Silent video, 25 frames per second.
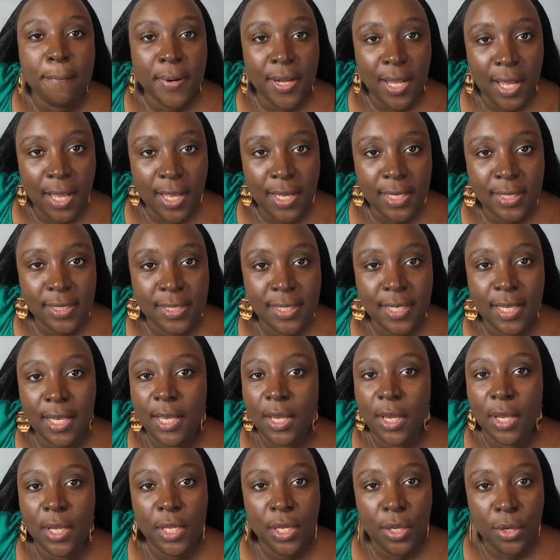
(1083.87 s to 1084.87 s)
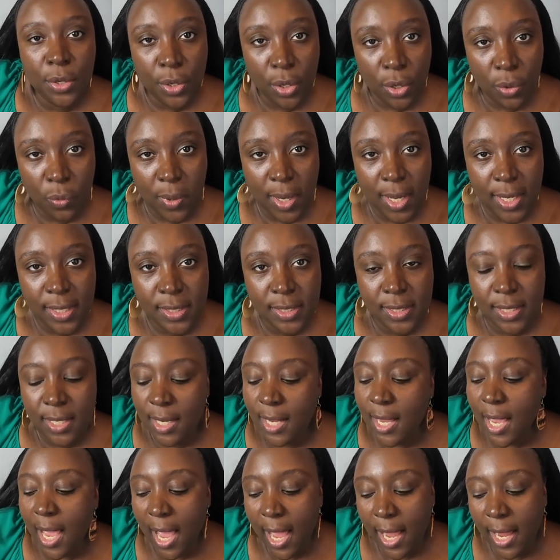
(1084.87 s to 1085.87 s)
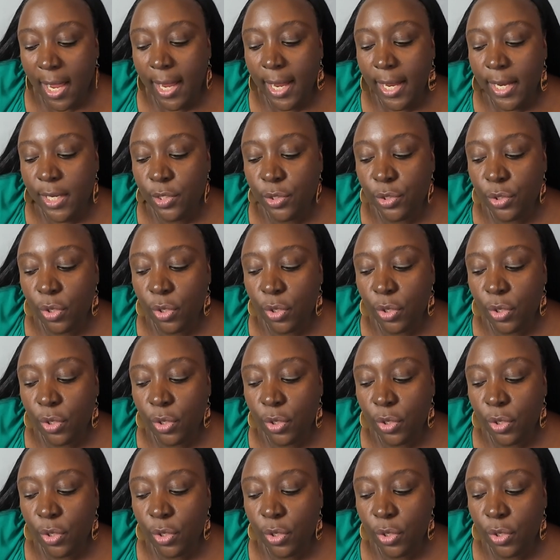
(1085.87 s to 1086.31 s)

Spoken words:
But you know what, I